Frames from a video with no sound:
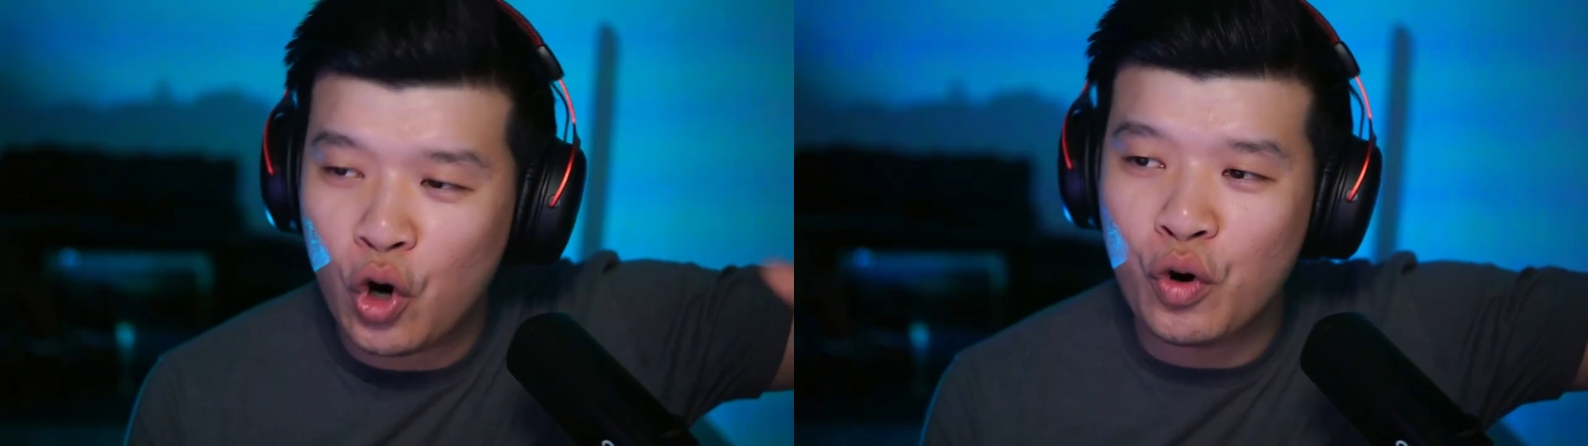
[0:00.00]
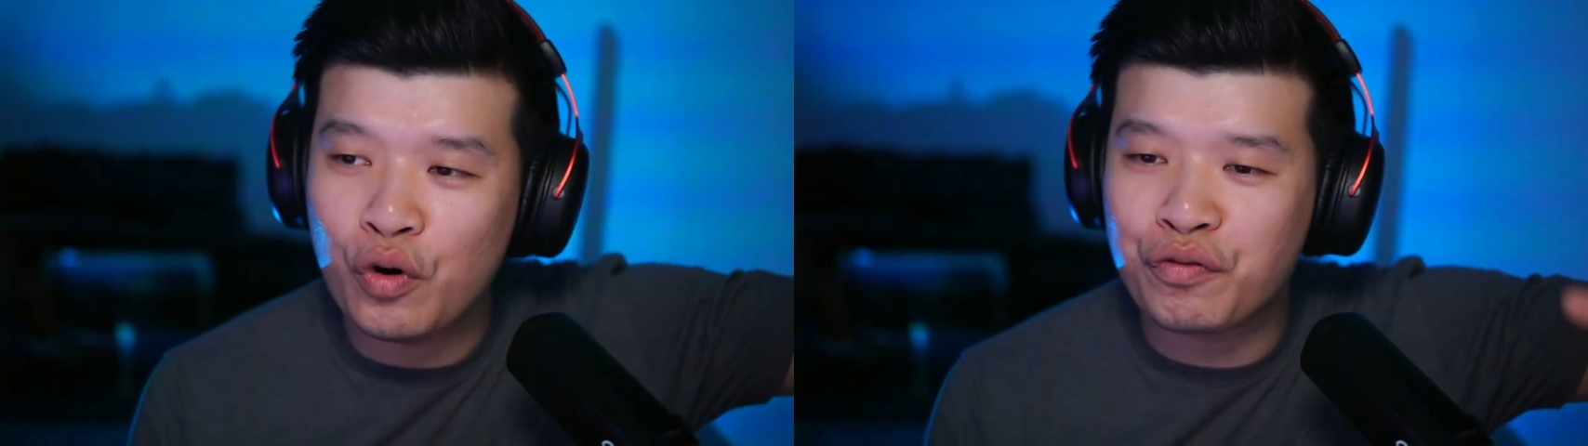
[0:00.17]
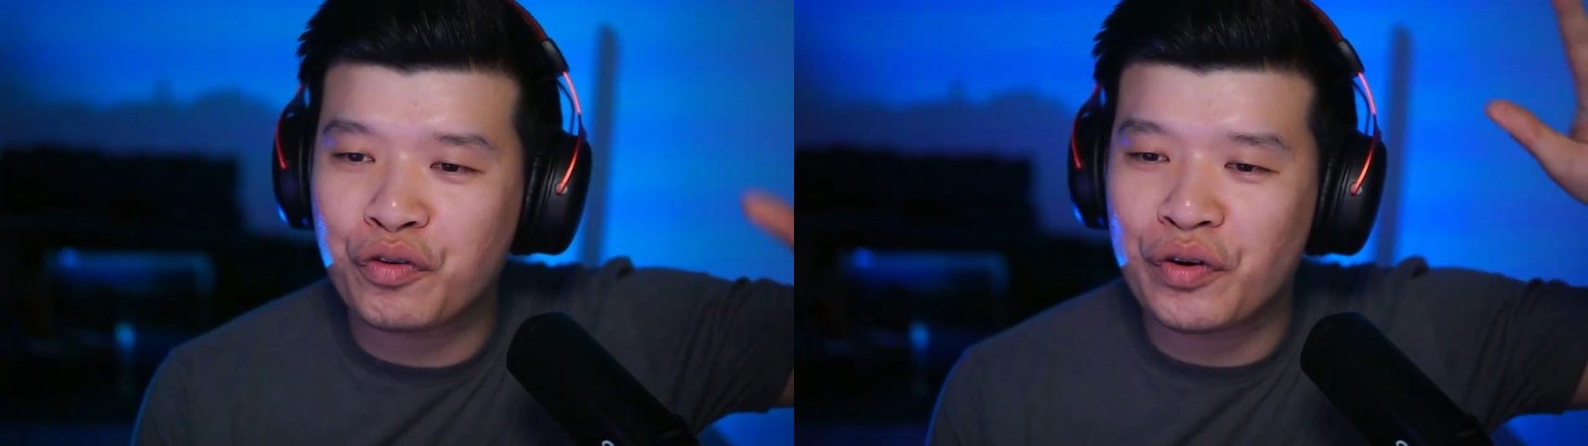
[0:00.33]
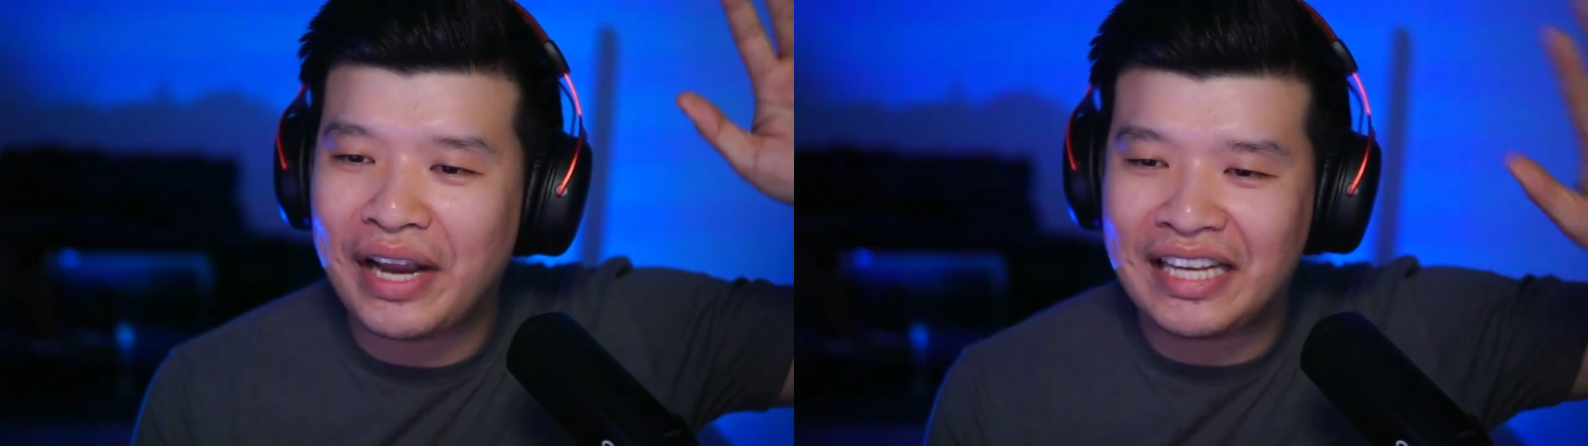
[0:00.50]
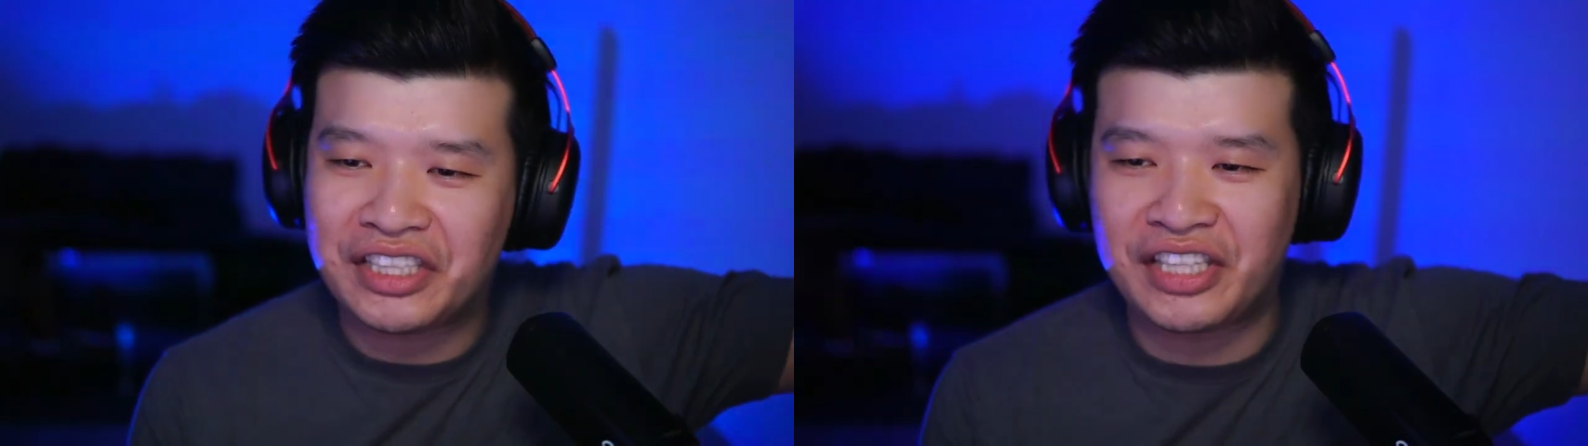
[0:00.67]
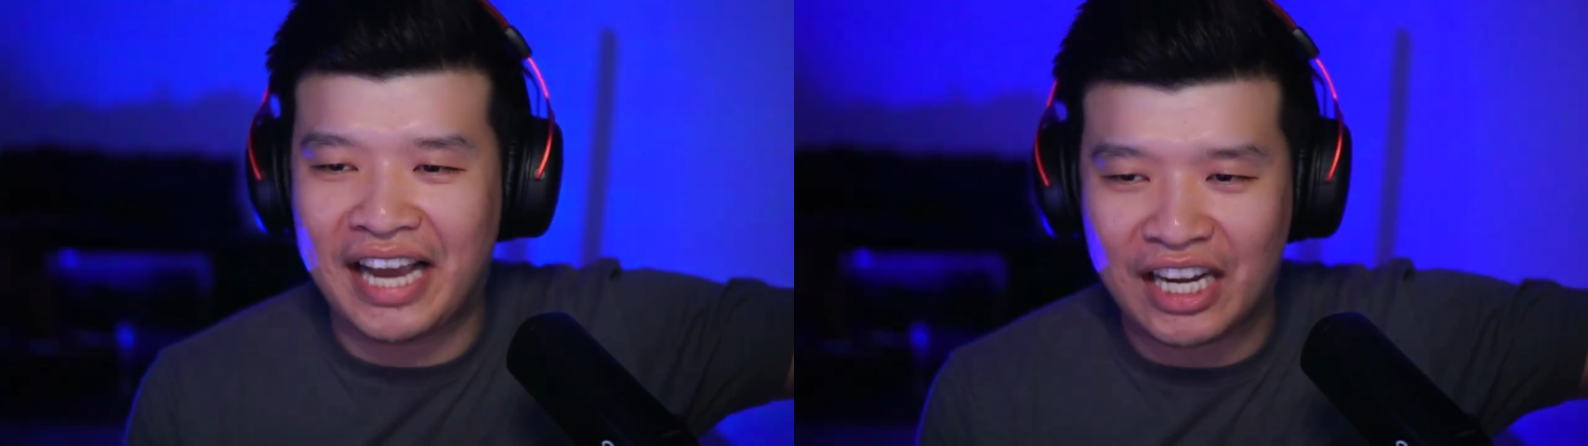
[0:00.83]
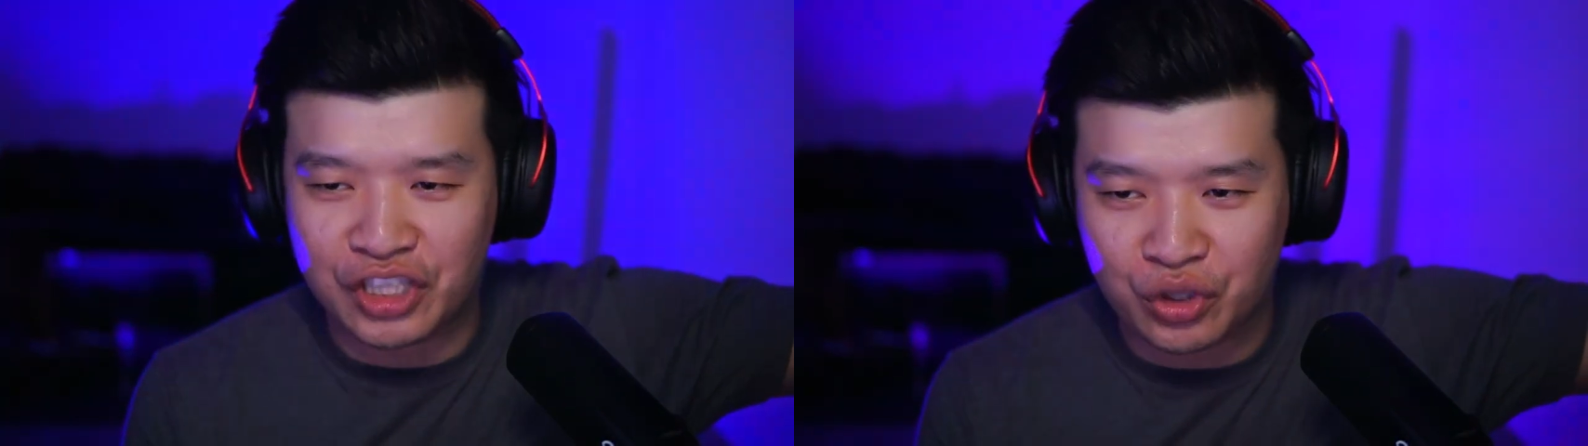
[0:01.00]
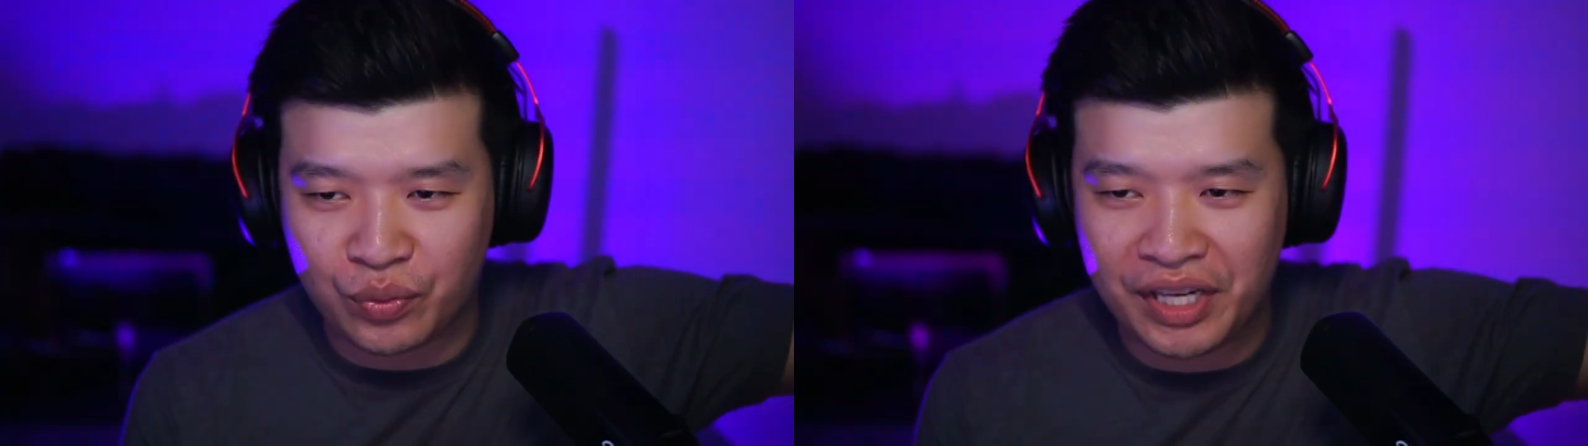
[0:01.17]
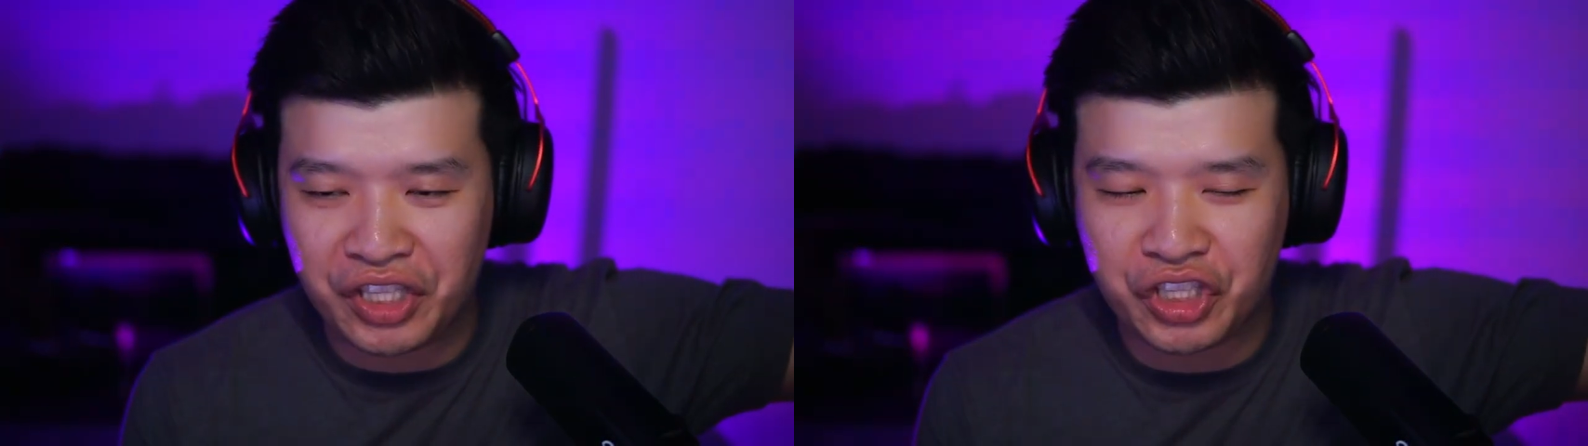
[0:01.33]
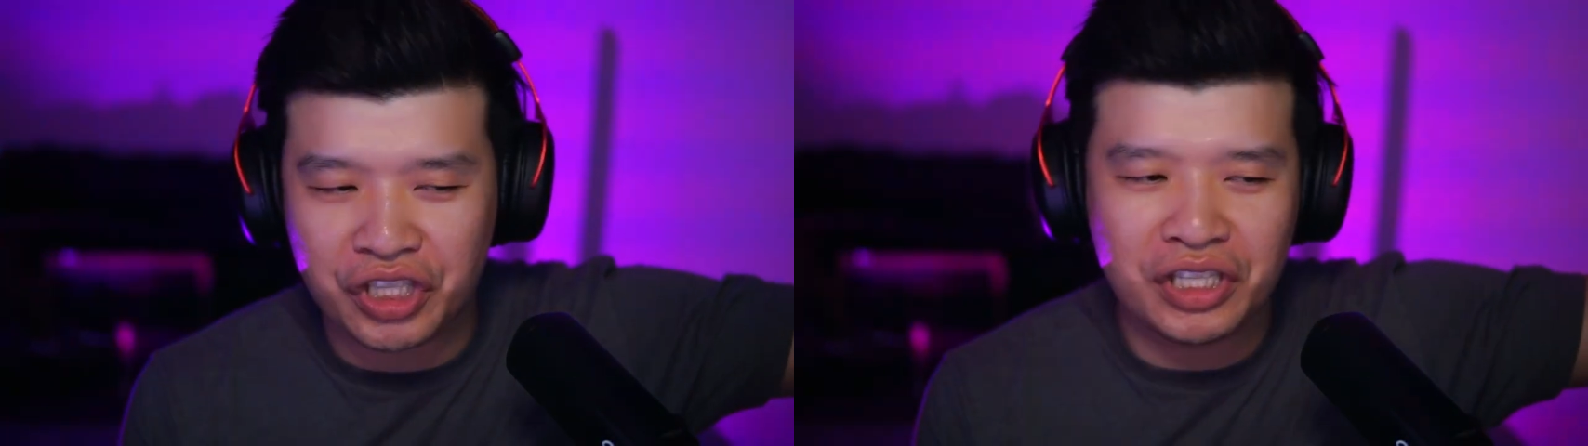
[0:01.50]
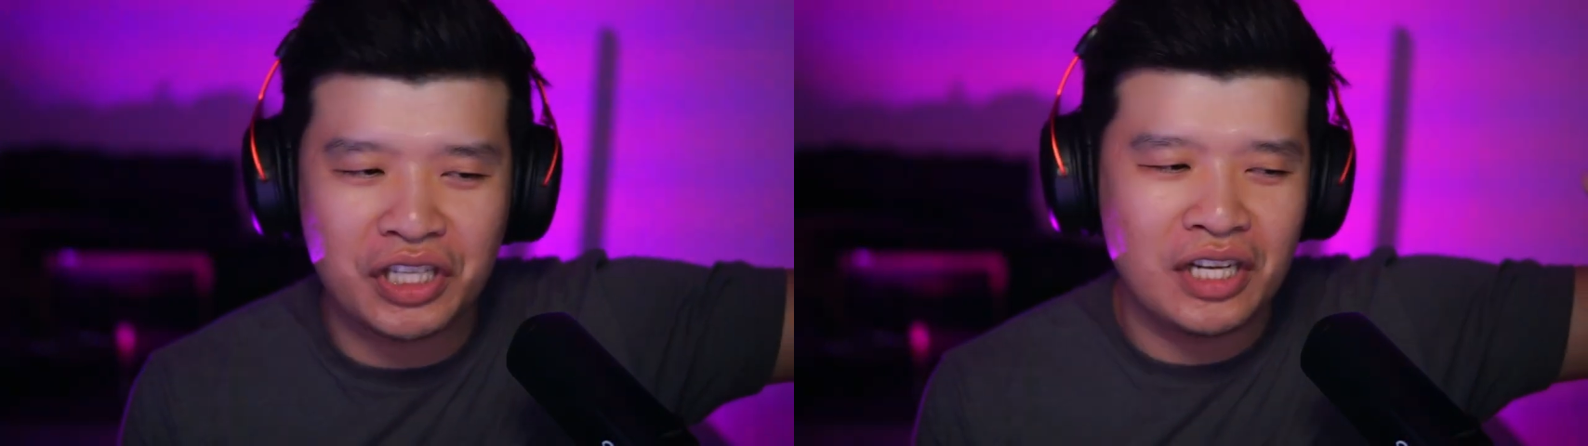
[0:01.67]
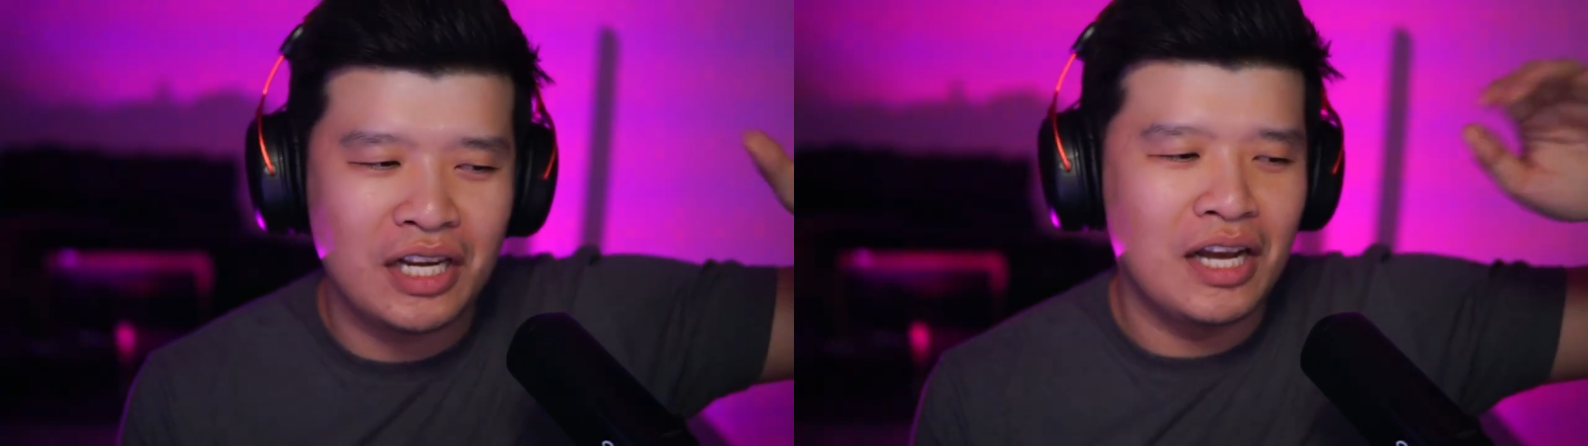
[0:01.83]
over-exaggeration